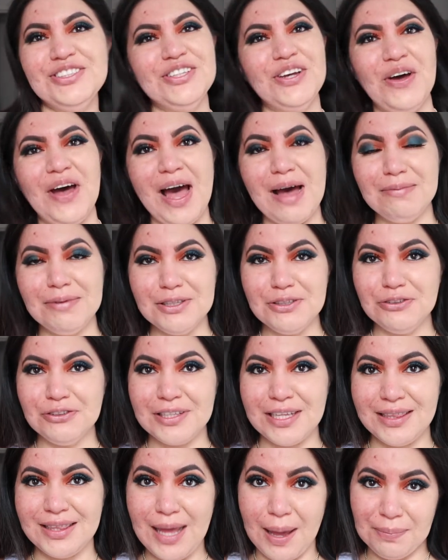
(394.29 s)
So I'm gonna do
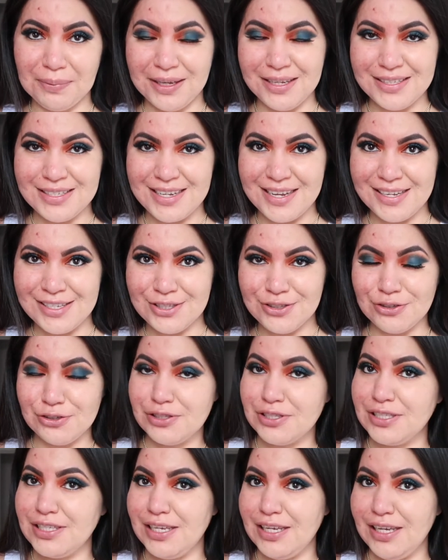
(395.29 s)
the napkin test to
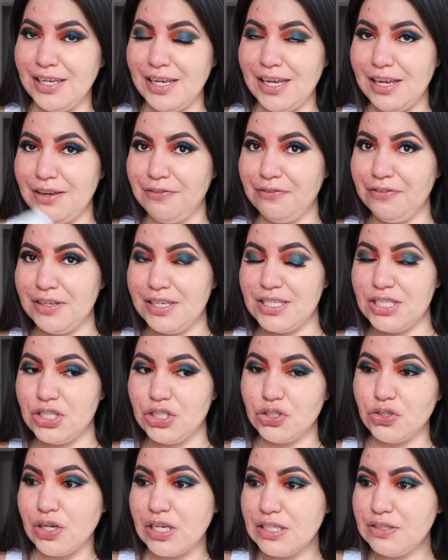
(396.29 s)
see if it's
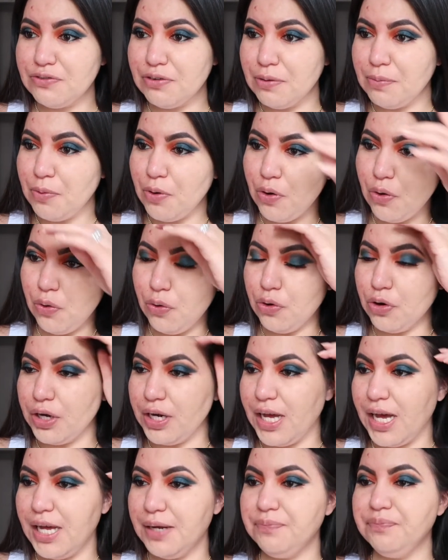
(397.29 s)
transferable or
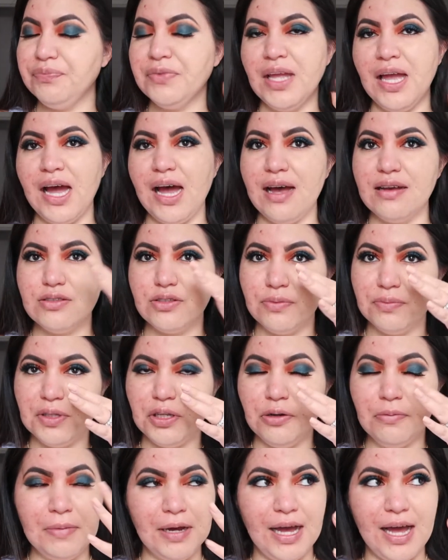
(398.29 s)
not. I have
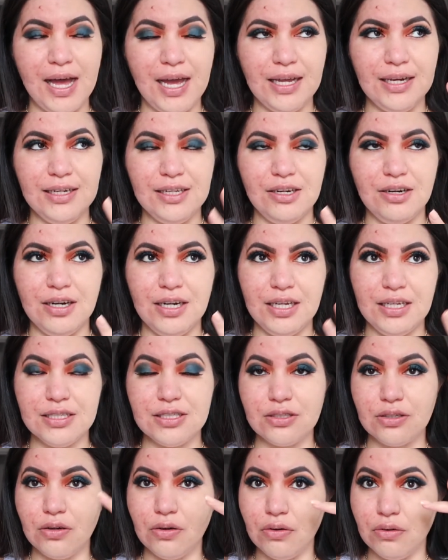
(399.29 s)
something on my eye literally,
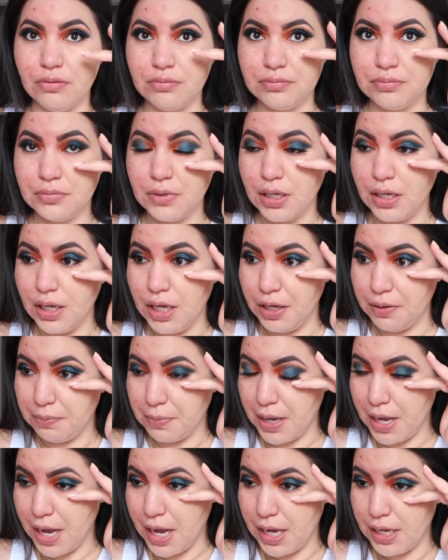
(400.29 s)
so if
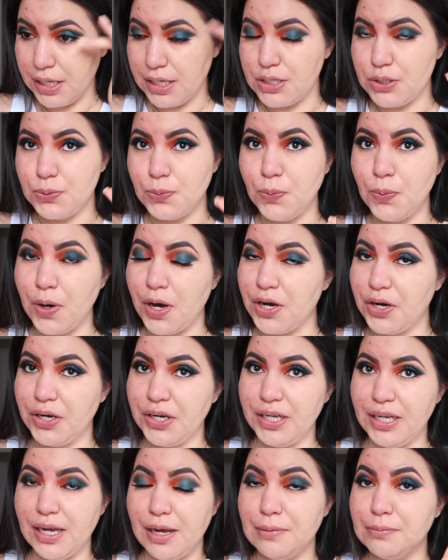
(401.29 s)
my eye is
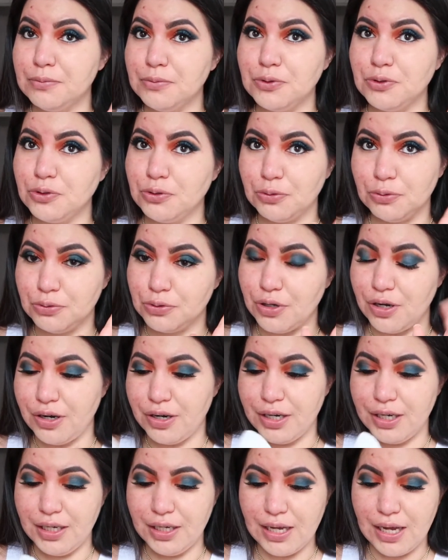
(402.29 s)
watery, I'm so
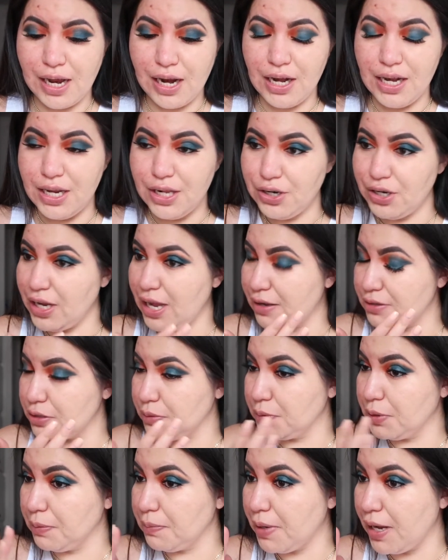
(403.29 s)
sorry. I literally have
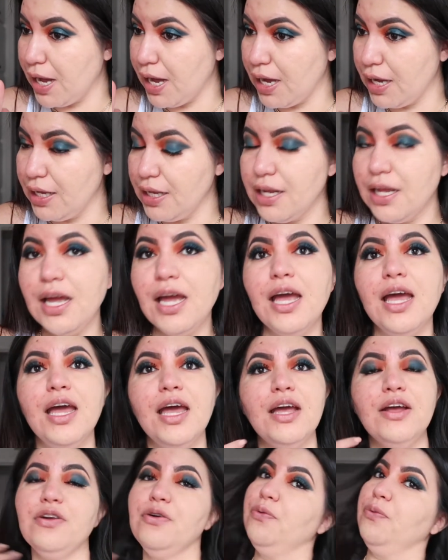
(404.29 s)
something in my eye
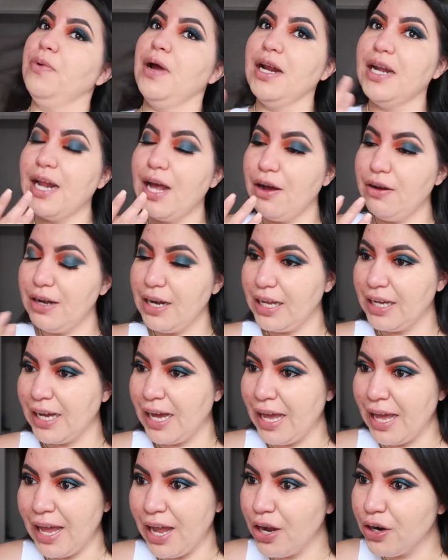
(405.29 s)
right now, like a
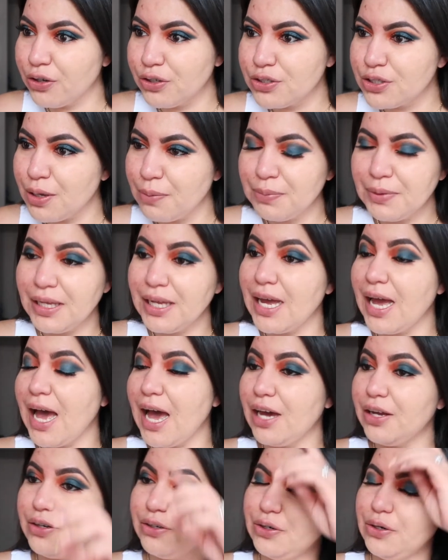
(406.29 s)
hair or something,
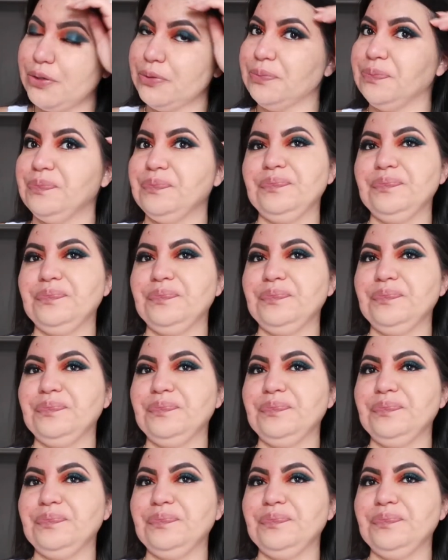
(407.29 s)
I don't know.